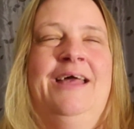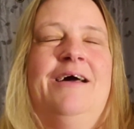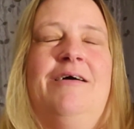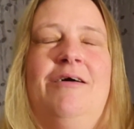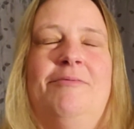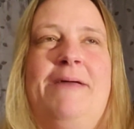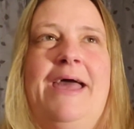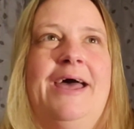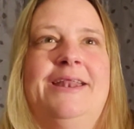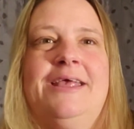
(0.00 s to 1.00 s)
Oh
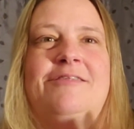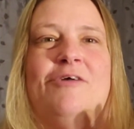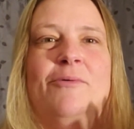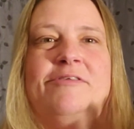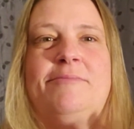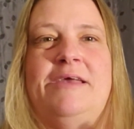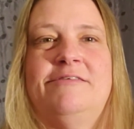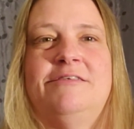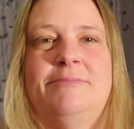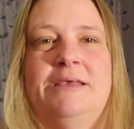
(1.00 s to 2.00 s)
man, it's always
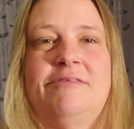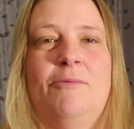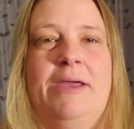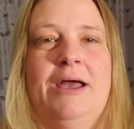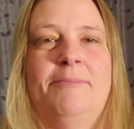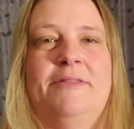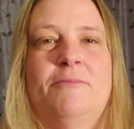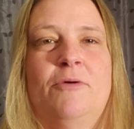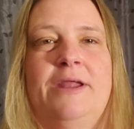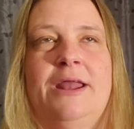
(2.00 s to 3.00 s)
amazing to me because I wake up in the
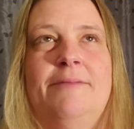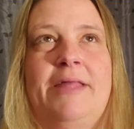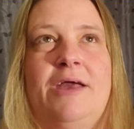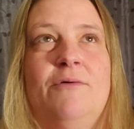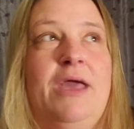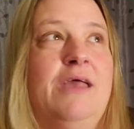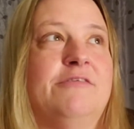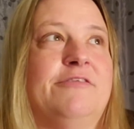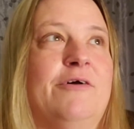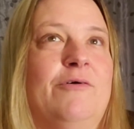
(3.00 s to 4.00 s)
morning and I'm like, okay,
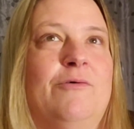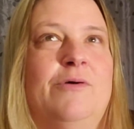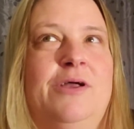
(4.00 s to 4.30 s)
so